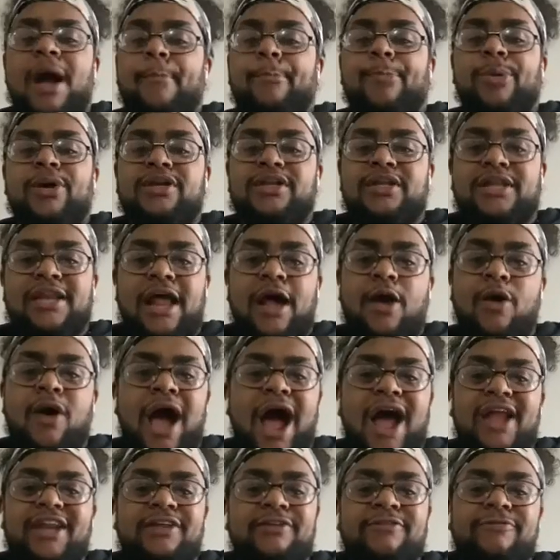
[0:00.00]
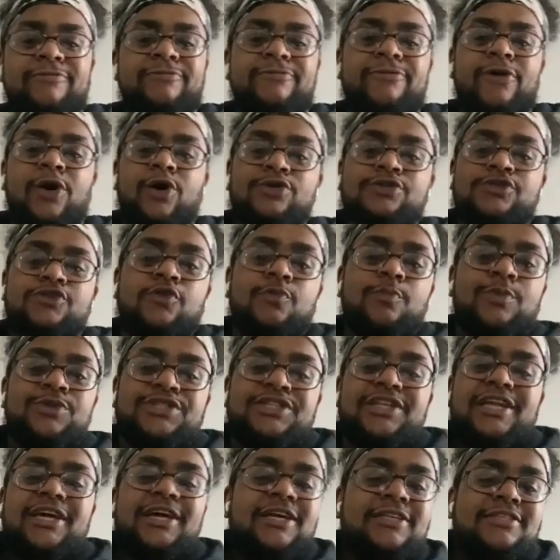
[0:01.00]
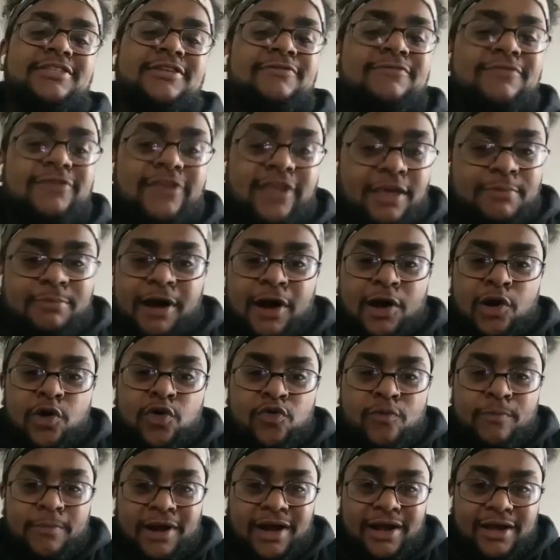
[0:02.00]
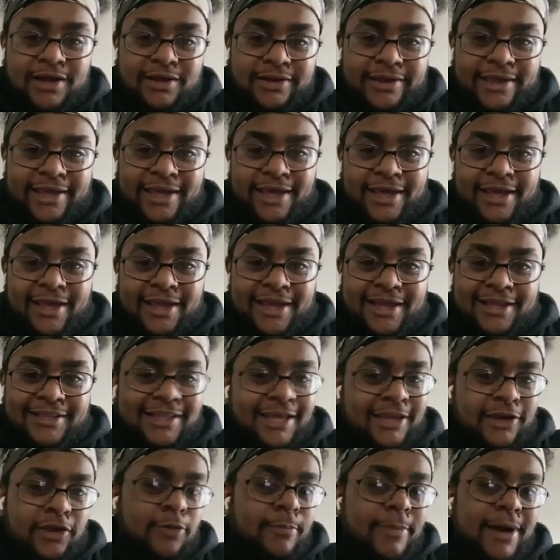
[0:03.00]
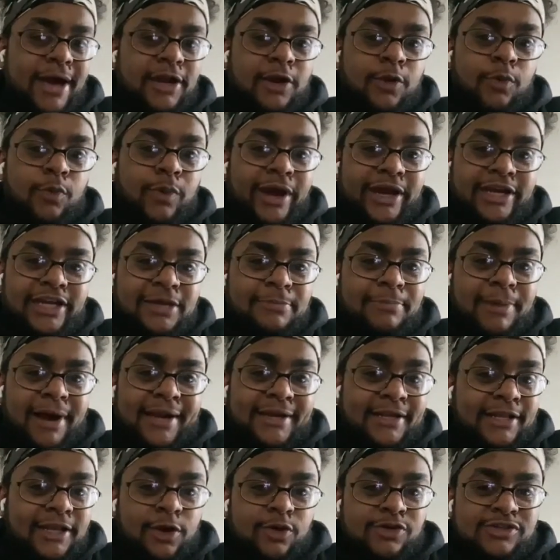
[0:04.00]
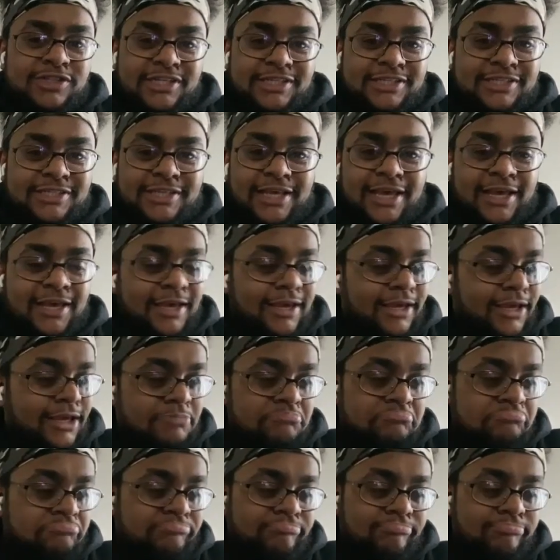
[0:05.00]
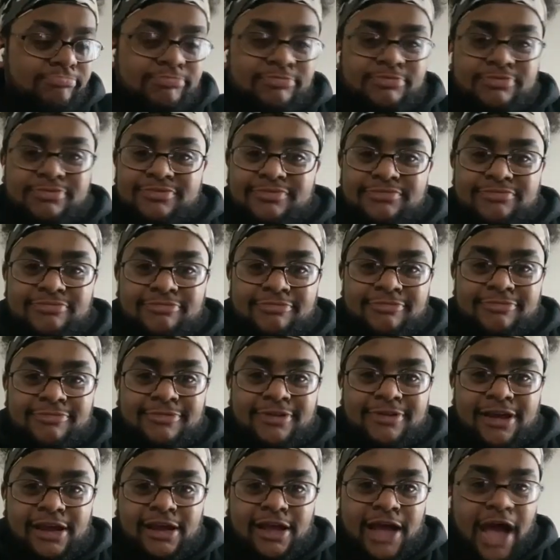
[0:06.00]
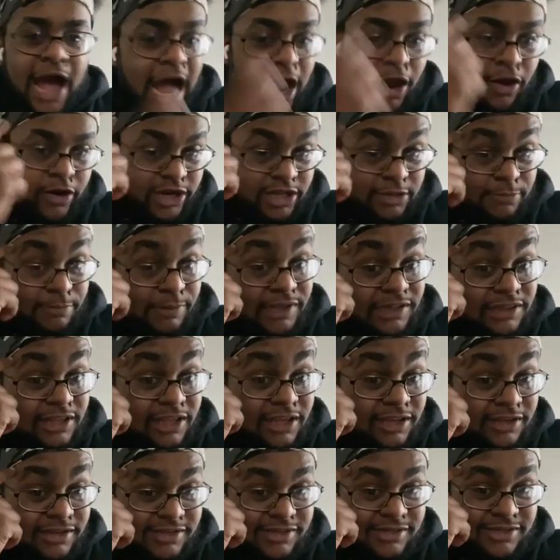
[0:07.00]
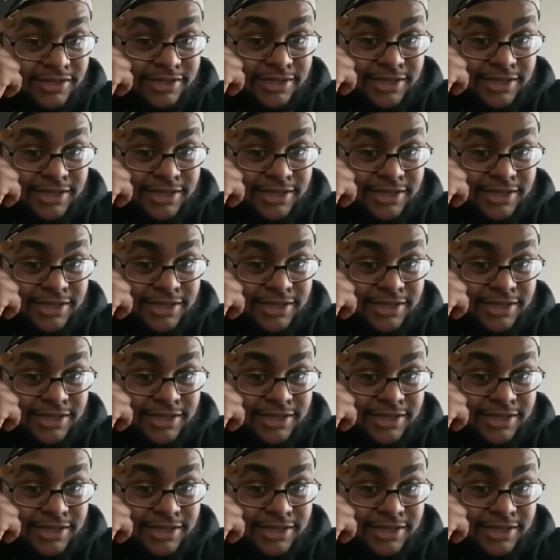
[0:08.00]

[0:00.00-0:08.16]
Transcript: I put it out, I didn't fought so much negativity in my own mind that no matter what anybody else could say, I already beat this.